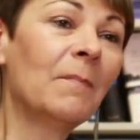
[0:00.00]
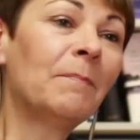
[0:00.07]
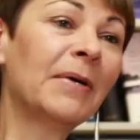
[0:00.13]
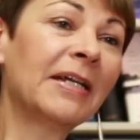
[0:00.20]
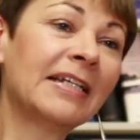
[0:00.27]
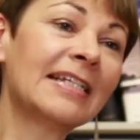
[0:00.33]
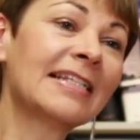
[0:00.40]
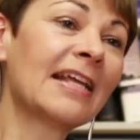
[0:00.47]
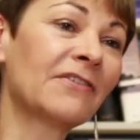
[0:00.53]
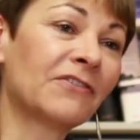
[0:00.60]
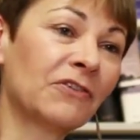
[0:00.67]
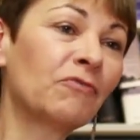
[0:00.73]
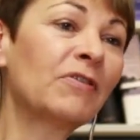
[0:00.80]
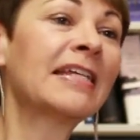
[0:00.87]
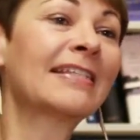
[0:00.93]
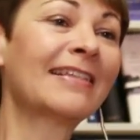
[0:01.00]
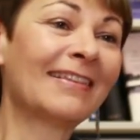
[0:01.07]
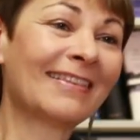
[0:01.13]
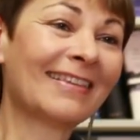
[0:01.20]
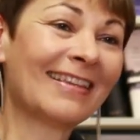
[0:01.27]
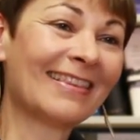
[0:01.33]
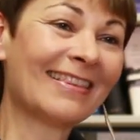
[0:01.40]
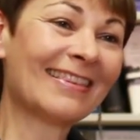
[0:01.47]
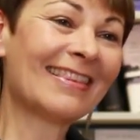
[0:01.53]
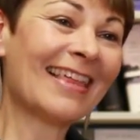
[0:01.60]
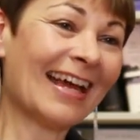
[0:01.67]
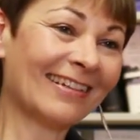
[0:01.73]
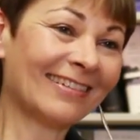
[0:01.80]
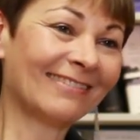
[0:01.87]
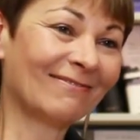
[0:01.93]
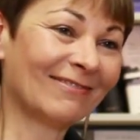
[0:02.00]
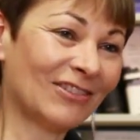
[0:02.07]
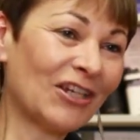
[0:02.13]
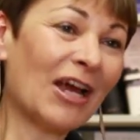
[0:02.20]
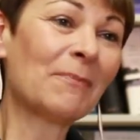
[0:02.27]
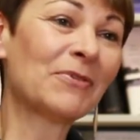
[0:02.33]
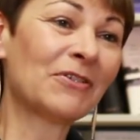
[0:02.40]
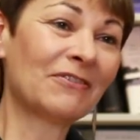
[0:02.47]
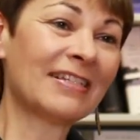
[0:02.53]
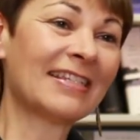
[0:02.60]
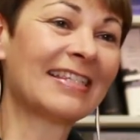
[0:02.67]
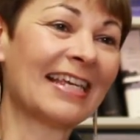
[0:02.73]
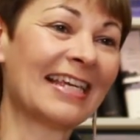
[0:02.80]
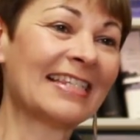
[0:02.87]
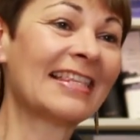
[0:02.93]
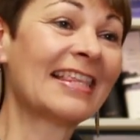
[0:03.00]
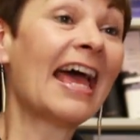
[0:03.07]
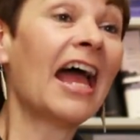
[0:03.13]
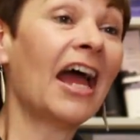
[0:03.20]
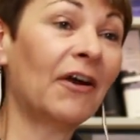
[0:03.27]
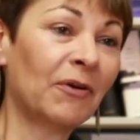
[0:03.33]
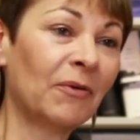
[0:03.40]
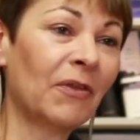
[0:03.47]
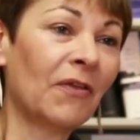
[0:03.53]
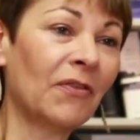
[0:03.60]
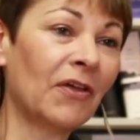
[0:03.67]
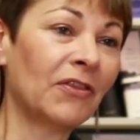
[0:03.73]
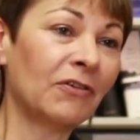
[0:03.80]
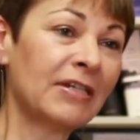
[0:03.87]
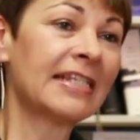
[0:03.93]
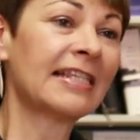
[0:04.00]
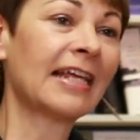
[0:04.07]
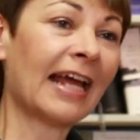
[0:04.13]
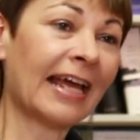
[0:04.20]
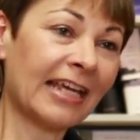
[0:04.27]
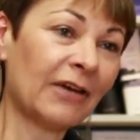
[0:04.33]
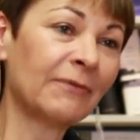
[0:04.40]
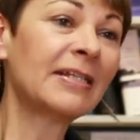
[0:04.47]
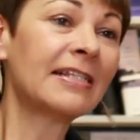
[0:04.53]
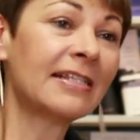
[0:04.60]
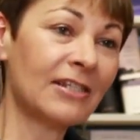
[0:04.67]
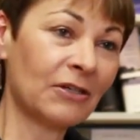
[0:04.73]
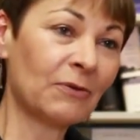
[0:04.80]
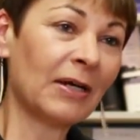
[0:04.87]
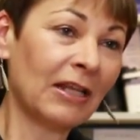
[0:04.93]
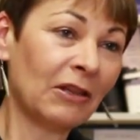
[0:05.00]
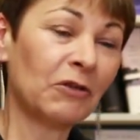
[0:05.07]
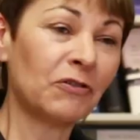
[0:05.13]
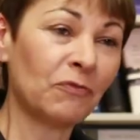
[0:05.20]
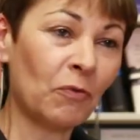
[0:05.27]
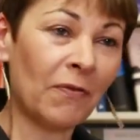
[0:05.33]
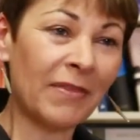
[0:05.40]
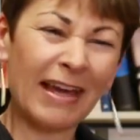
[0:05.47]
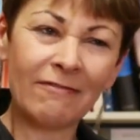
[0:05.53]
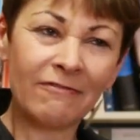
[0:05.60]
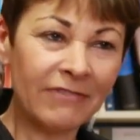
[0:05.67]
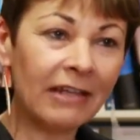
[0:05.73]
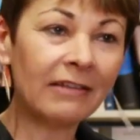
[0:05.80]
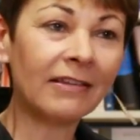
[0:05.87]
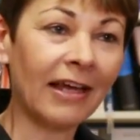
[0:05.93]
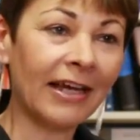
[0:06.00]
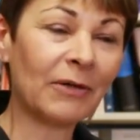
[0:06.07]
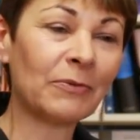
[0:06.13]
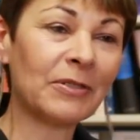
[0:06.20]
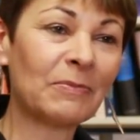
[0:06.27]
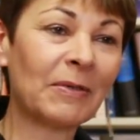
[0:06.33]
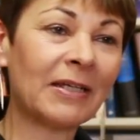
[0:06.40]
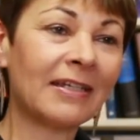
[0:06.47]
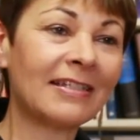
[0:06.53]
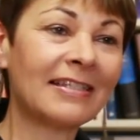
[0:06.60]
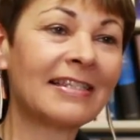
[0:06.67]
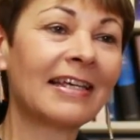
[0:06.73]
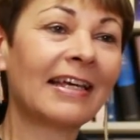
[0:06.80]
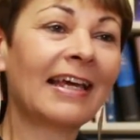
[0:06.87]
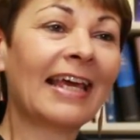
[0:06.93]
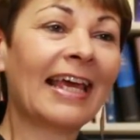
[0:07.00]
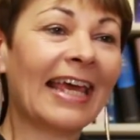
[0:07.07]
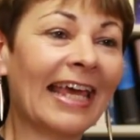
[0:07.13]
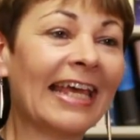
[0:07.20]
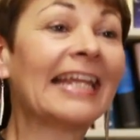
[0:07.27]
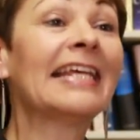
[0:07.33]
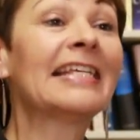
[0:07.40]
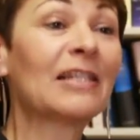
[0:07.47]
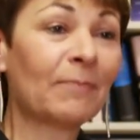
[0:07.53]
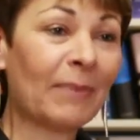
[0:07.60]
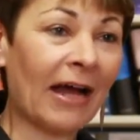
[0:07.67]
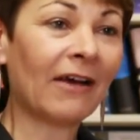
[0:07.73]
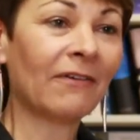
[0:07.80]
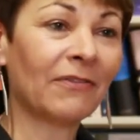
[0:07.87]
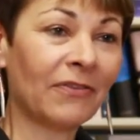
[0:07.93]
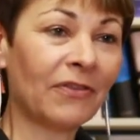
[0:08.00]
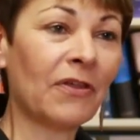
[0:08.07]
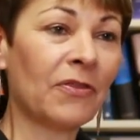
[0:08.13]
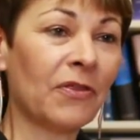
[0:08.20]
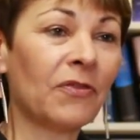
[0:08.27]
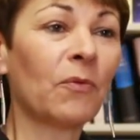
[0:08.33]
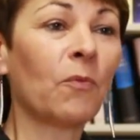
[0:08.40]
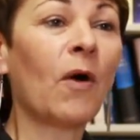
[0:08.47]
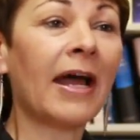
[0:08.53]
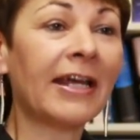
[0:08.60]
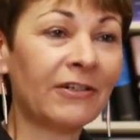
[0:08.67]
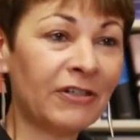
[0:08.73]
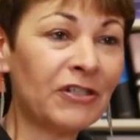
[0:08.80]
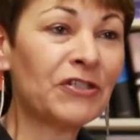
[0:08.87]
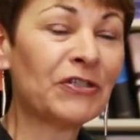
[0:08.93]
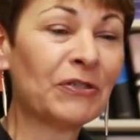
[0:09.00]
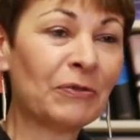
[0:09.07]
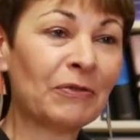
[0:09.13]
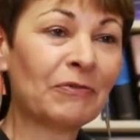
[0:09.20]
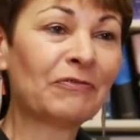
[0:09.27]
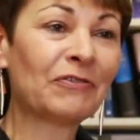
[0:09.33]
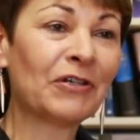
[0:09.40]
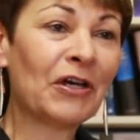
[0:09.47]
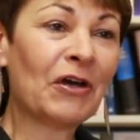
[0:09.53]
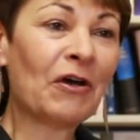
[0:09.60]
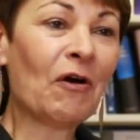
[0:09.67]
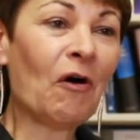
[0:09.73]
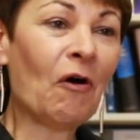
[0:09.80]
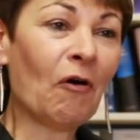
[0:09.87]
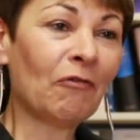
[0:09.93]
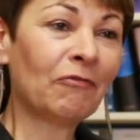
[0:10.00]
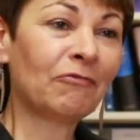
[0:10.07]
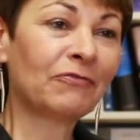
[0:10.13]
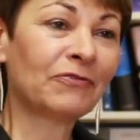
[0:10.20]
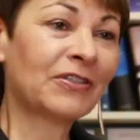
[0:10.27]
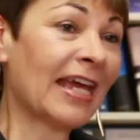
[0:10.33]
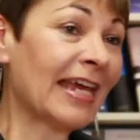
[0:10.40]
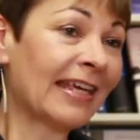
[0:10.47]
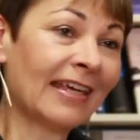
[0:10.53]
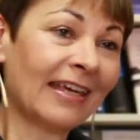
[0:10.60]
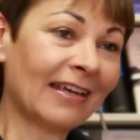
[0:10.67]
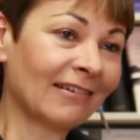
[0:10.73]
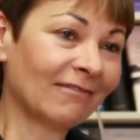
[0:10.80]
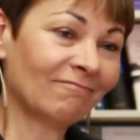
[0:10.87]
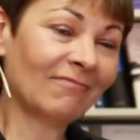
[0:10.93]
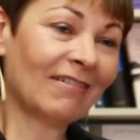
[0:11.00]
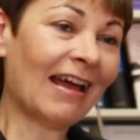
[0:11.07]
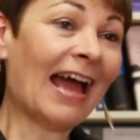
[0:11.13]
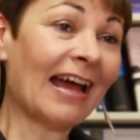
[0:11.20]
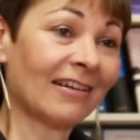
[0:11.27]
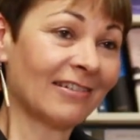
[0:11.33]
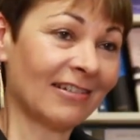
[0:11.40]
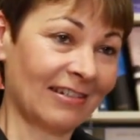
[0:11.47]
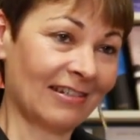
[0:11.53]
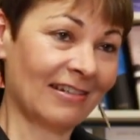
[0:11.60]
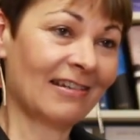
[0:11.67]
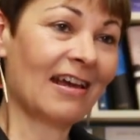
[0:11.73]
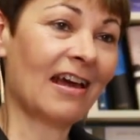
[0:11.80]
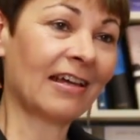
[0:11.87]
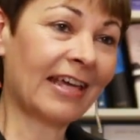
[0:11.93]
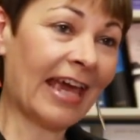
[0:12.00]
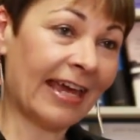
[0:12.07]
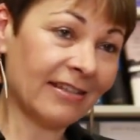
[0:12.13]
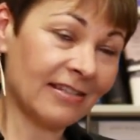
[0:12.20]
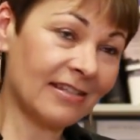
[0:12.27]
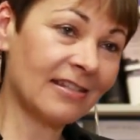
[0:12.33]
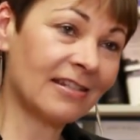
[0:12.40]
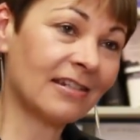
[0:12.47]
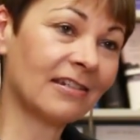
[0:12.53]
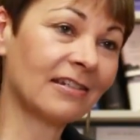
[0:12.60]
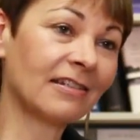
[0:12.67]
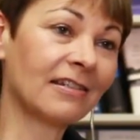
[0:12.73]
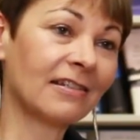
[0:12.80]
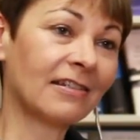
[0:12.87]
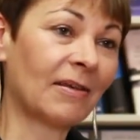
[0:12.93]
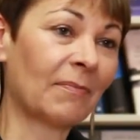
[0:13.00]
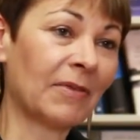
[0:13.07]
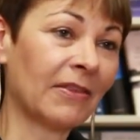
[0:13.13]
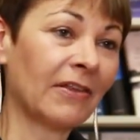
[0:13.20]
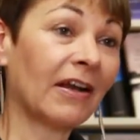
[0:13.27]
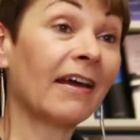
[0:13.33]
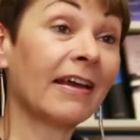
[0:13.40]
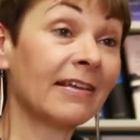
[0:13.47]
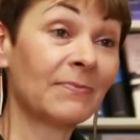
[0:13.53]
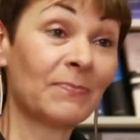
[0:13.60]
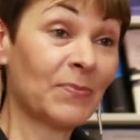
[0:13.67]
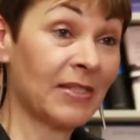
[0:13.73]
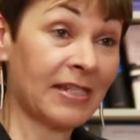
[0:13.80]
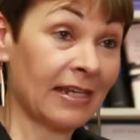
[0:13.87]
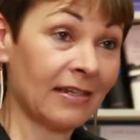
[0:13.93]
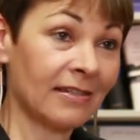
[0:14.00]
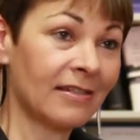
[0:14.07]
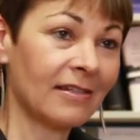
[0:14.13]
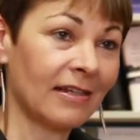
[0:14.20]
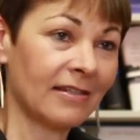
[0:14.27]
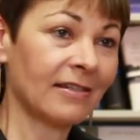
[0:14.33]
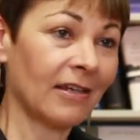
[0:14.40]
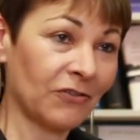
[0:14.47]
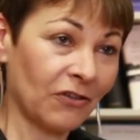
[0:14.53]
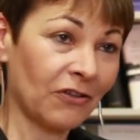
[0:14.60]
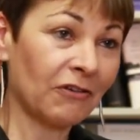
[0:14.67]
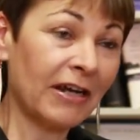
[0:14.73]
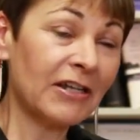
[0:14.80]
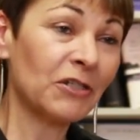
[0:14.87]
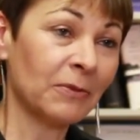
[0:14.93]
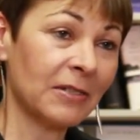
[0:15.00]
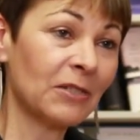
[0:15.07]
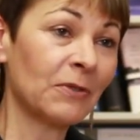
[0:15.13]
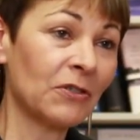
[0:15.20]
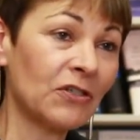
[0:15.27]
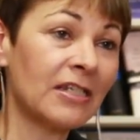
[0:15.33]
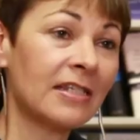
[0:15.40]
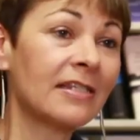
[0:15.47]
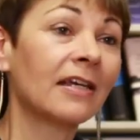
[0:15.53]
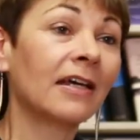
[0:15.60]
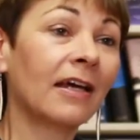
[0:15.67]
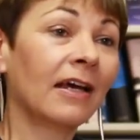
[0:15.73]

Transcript: But in a sense, the reason that that chapter is there and the reason that I go into quite a lot of what that felt like was because it is about the wider issue of taking action against something that I see as such a threat to us, which is